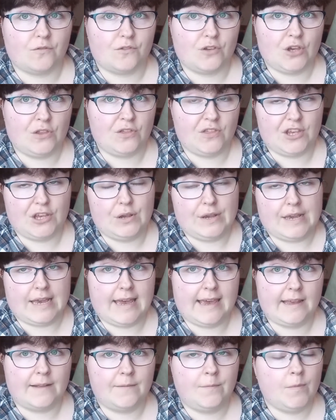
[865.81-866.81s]
the
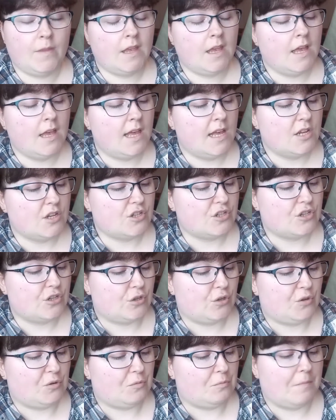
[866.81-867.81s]
UK
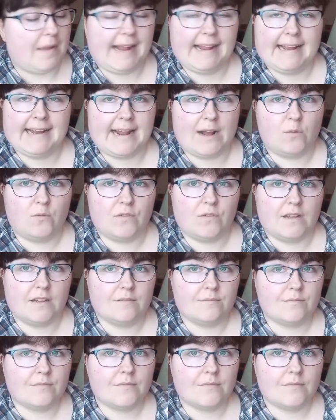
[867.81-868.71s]
to make an outfit.